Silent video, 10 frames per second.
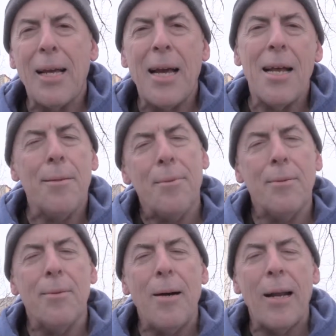I got up
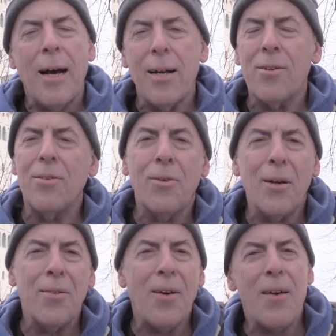to about
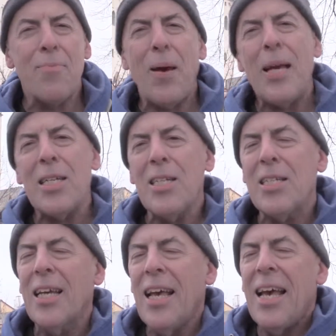125 pages